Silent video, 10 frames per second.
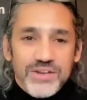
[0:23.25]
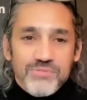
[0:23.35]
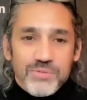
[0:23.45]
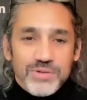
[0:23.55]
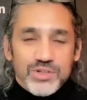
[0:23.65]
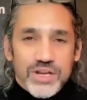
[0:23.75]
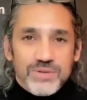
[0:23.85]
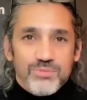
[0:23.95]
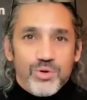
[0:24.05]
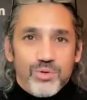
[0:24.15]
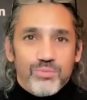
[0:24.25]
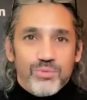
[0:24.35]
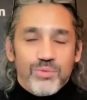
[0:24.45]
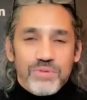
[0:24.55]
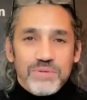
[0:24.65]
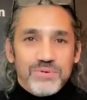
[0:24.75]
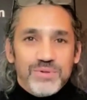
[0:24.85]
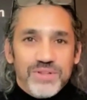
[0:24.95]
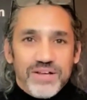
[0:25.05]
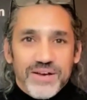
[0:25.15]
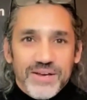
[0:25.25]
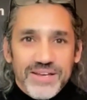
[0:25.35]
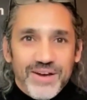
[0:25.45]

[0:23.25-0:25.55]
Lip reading: He probably trained more people in